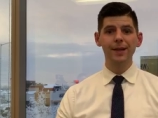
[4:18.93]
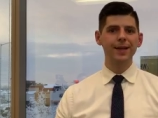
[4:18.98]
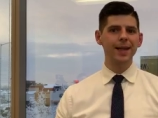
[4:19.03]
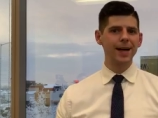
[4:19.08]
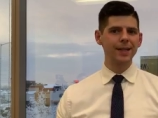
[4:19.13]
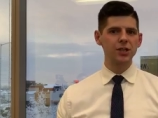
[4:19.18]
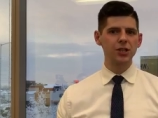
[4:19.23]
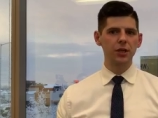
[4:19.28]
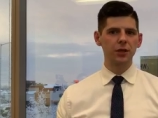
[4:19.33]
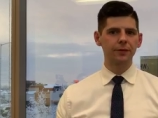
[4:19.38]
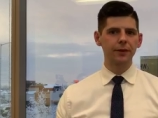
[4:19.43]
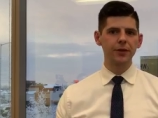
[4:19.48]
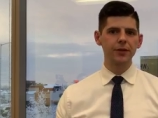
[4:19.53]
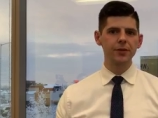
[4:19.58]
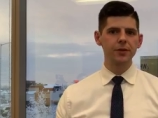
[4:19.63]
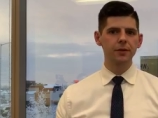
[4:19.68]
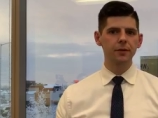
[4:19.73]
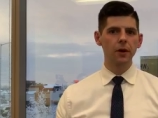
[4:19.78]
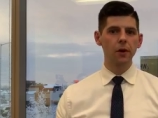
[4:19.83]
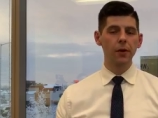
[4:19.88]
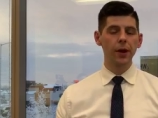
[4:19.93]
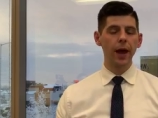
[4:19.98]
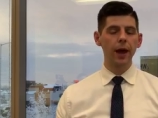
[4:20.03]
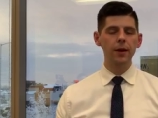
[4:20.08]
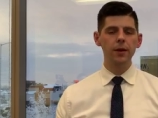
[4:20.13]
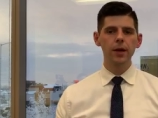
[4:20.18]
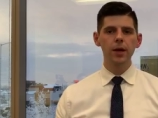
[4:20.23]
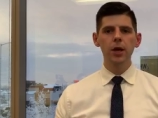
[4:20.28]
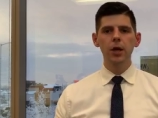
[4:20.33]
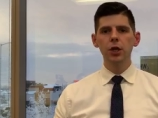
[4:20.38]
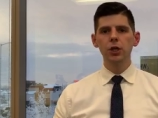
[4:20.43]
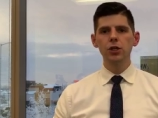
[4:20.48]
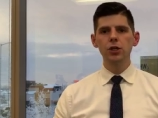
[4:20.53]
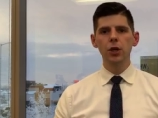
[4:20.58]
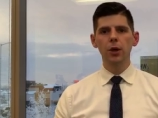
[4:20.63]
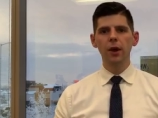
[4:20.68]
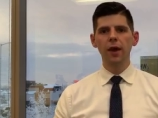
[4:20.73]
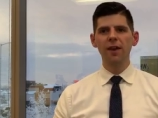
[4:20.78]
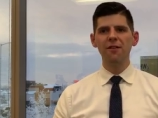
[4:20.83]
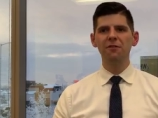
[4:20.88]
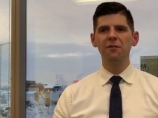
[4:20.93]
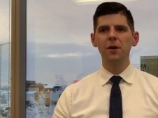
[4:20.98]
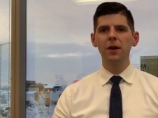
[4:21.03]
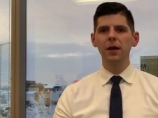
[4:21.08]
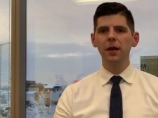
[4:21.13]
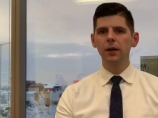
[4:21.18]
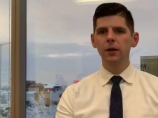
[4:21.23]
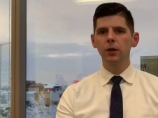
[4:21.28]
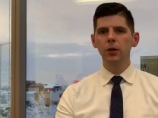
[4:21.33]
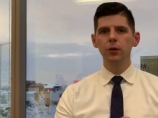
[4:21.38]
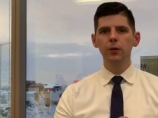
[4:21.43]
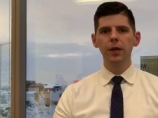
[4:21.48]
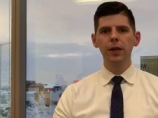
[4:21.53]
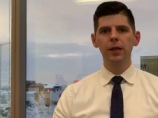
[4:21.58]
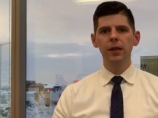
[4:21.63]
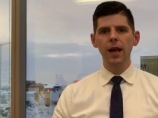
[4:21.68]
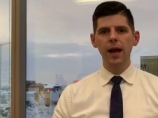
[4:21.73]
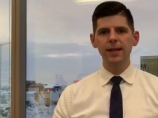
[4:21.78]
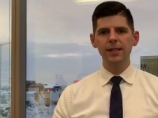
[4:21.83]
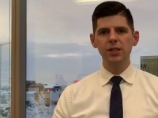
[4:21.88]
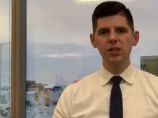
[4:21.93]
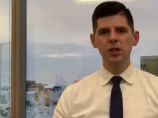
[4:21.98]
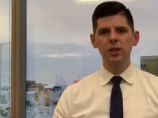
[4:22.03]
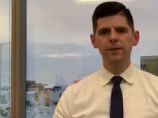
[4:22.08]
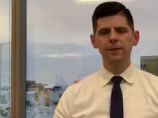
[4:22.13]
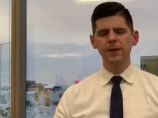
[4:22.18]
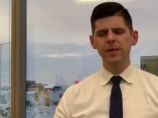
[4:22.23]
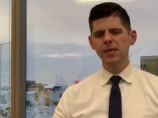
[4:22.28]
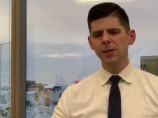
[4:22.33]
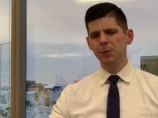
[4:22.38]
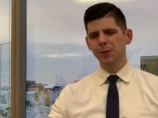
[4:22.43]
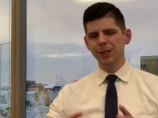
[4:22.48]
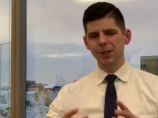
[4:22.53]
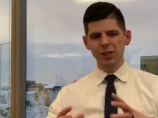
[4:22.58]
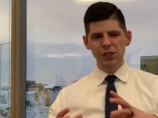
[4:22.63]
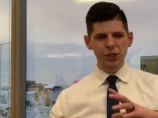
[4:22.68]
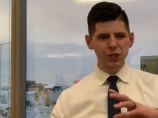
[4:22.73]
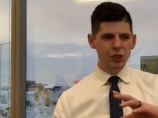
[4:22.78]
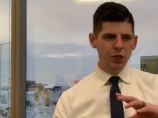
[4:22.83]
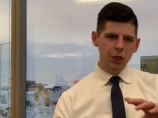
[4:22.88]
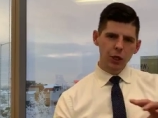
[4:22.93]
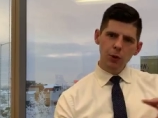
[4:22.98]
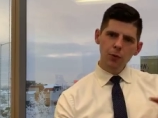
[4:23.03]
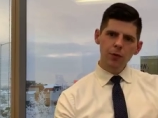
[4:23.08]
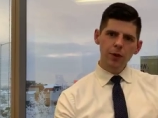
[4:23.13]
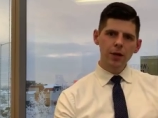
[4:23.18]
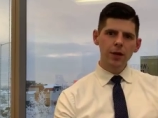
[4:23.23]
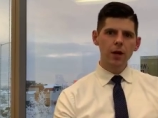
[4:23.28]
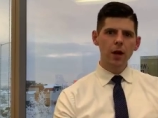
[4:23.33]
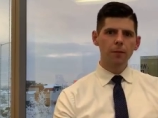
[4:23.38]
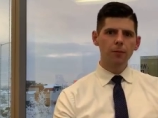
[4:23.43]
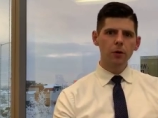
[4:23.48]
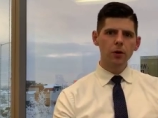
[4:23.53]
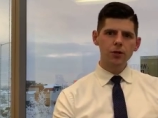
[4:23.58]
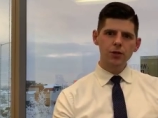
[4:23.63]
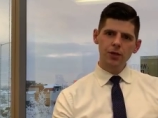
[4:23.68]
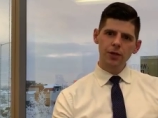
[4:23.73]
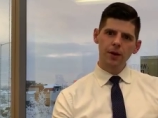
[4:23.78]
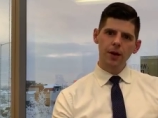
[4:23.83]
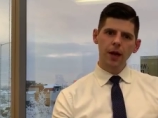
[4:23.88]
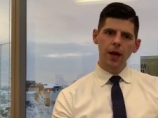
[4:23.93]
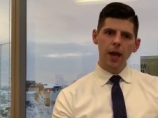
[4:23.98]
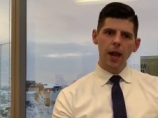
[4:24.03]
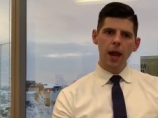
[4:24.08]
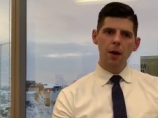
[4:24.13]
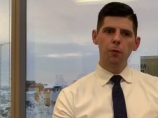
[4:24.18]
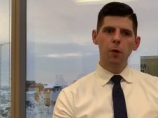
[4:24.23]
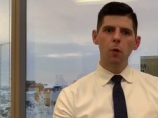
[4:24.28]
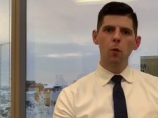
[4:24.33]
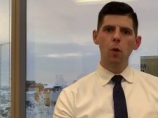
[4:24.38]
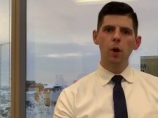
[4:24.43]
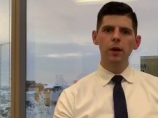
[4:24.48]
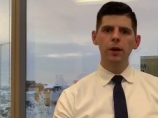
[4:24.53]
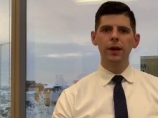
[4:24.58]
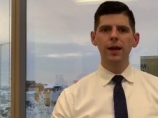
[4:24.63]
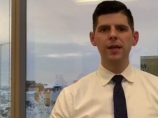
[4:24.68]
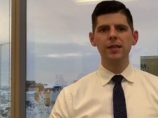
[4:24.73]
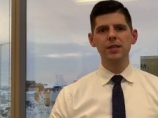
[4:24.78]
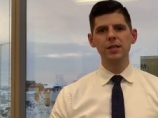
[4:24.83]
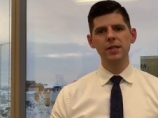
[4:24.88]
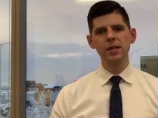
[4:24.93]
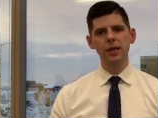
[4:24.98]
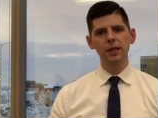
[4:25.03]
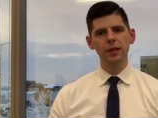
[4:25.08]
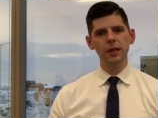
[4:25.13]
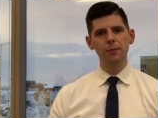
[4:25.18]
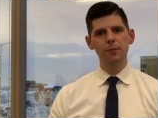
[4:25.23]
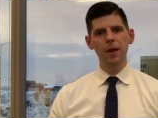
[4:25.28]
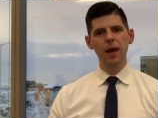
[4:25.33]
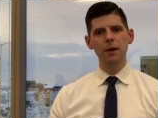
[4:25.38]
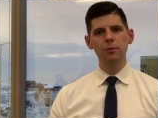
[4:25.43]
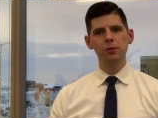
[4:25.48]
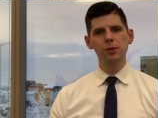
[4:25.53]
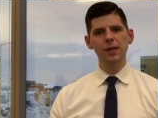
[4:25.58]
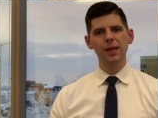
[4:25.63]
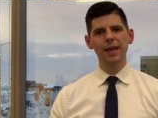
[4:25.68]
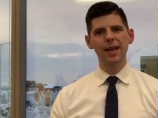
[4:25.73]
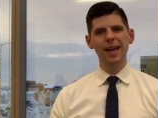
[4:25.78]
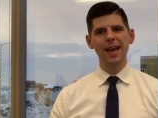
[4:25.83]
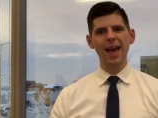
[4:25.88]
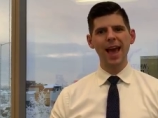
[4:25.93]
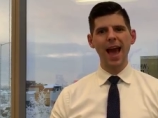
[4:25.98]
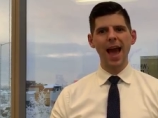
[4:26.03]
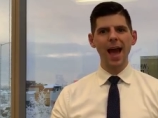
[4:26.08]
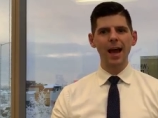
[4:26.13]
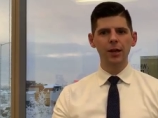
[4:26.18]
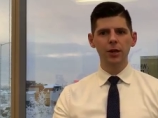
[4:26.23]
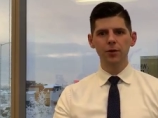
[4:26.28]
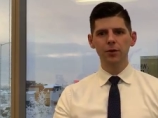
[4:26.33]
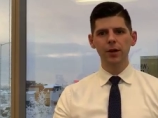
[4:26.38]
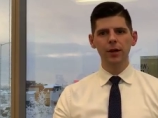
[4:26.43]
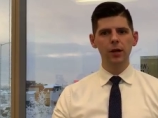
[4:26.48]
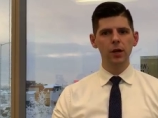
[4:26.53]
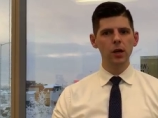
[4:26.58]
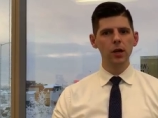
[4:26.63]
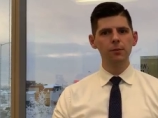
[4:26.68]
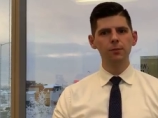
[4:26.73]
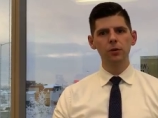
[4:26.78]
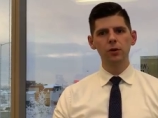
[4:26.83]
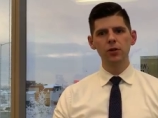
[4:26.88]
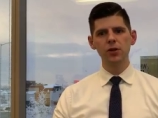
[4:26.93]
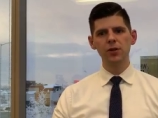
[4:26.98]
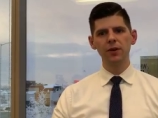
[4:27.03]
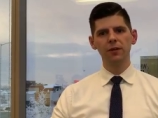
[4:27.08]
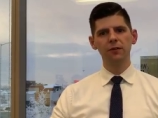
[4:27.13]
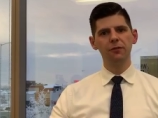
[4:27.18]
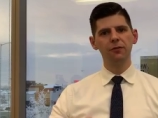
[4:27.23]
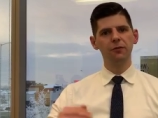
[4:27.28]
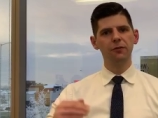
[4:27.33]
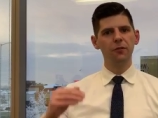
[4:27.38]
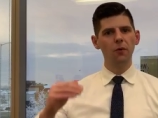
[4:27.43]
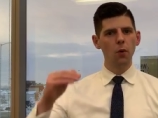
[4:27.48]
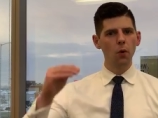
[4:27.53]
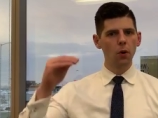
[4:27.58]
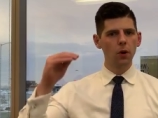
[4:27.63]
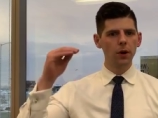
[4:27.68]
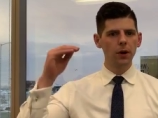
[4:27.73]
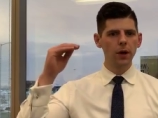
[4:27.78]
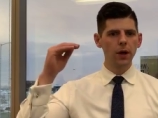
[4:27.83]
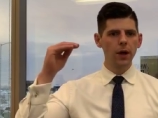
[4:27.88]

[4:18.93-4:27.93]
debt service, okay? So if it included debt service, it would skew the numbers, and we wouldn't necessarily be able to get accurate numbers for